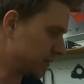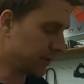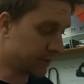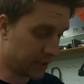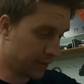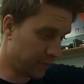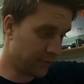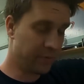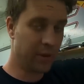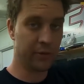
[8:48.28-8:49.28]
It's all stuff that
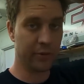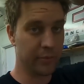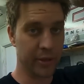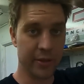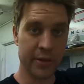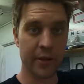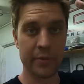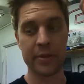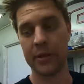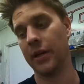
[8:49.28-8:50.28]
we've been through a million
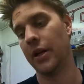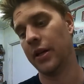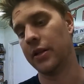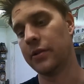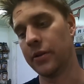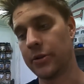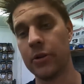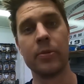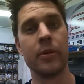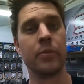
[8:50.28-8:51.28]
times. It's not
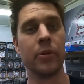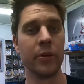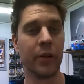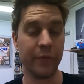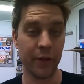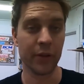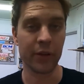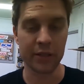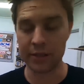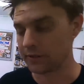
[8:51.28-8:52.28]
super important, I feel
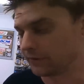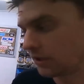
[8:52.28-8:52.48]
like, to this